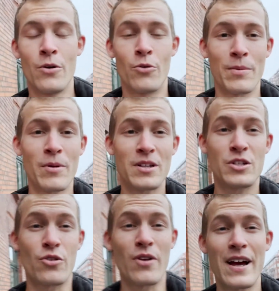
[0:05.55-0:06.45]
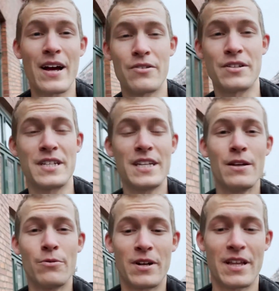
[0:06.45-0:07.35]
where I'm going to try out and see
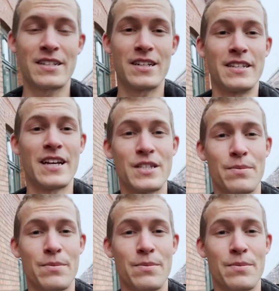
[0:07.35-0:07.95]
what it actually takes